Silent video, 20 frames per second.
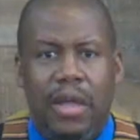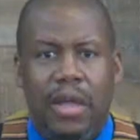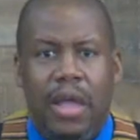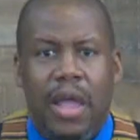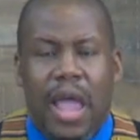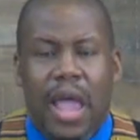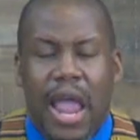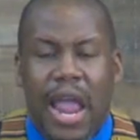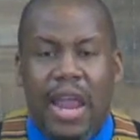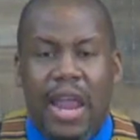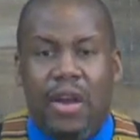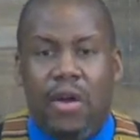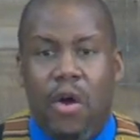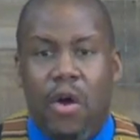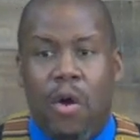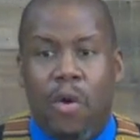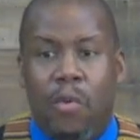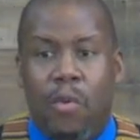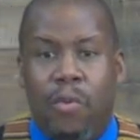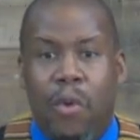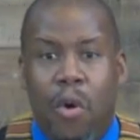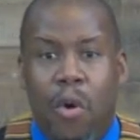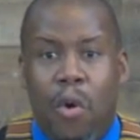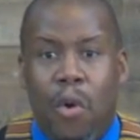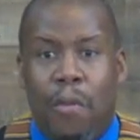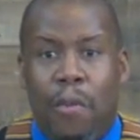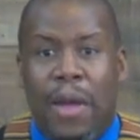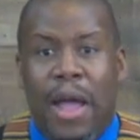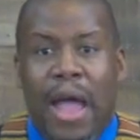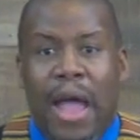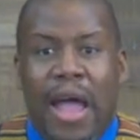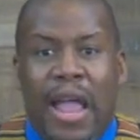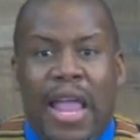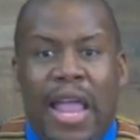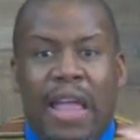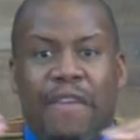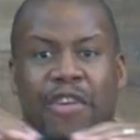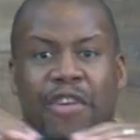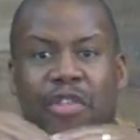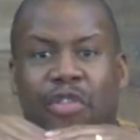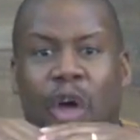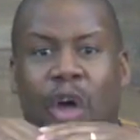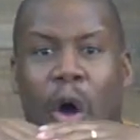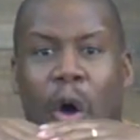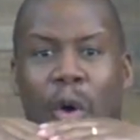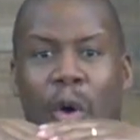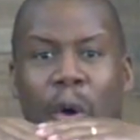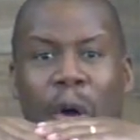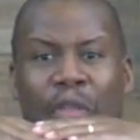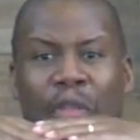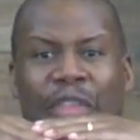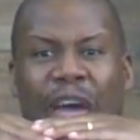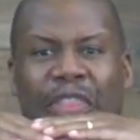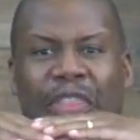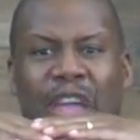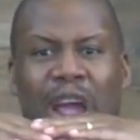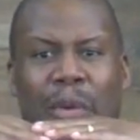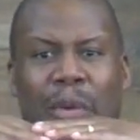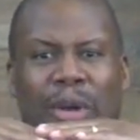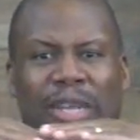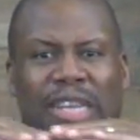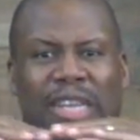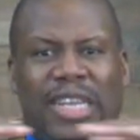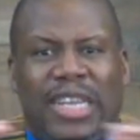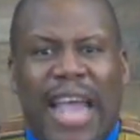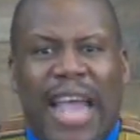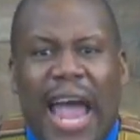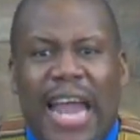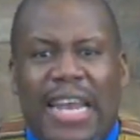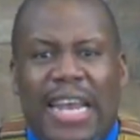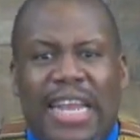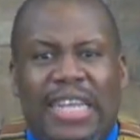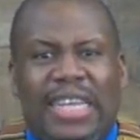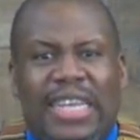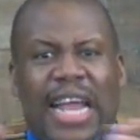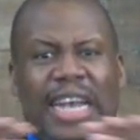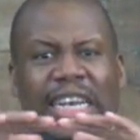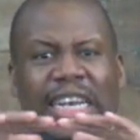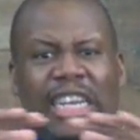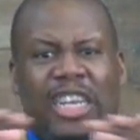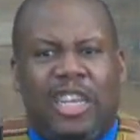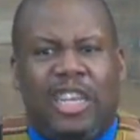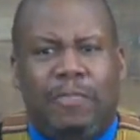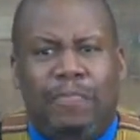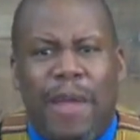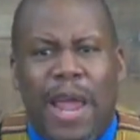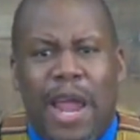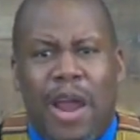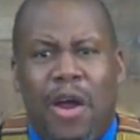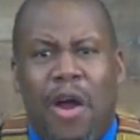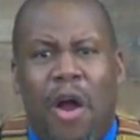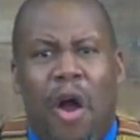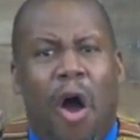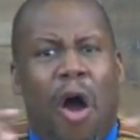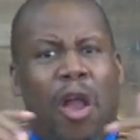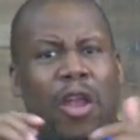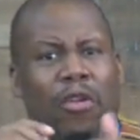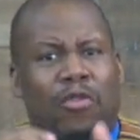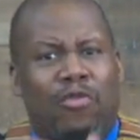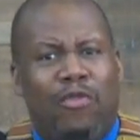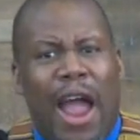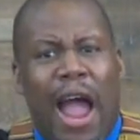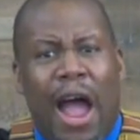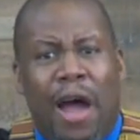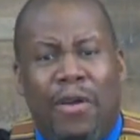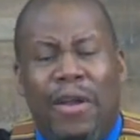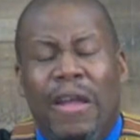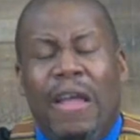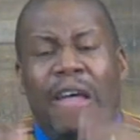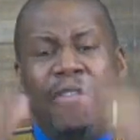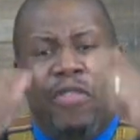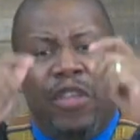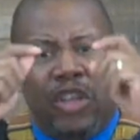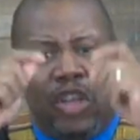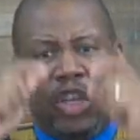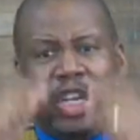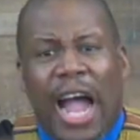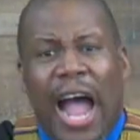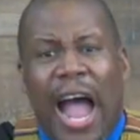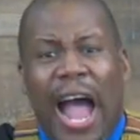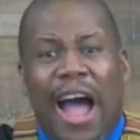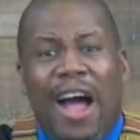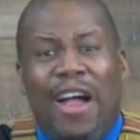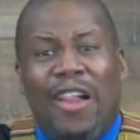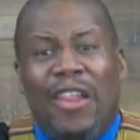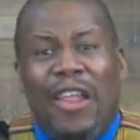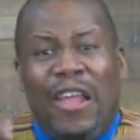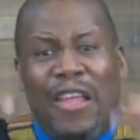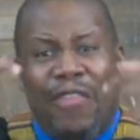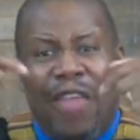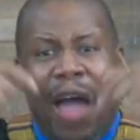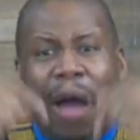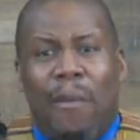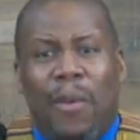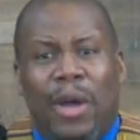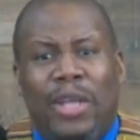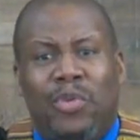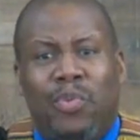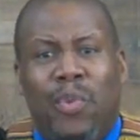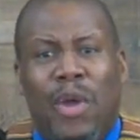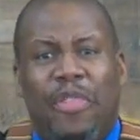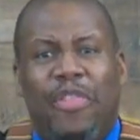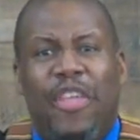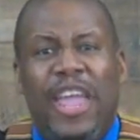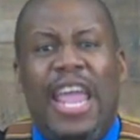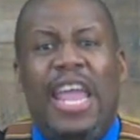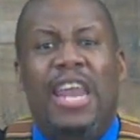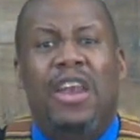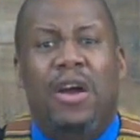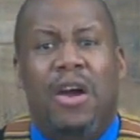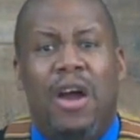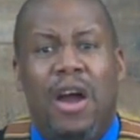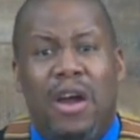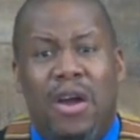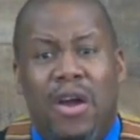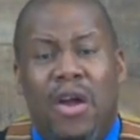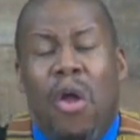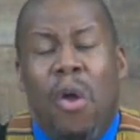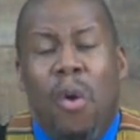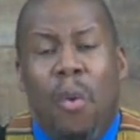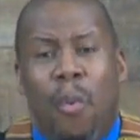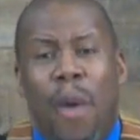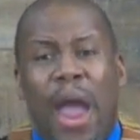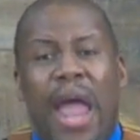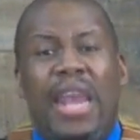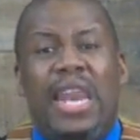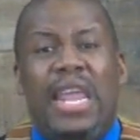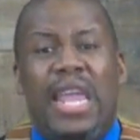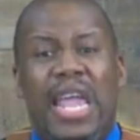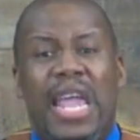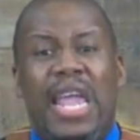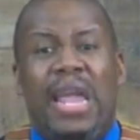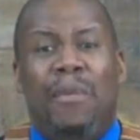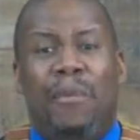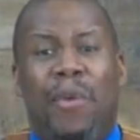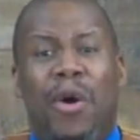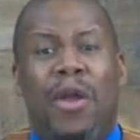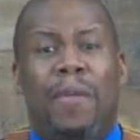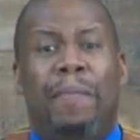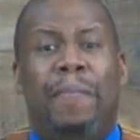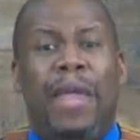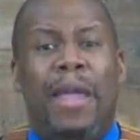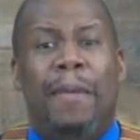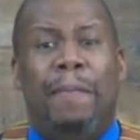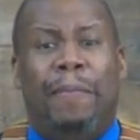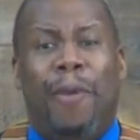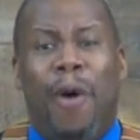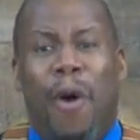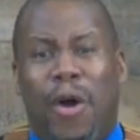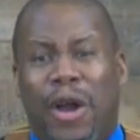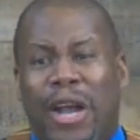In her womb, even though that there was sadness and despair all around, the child that was within her, when he would be born,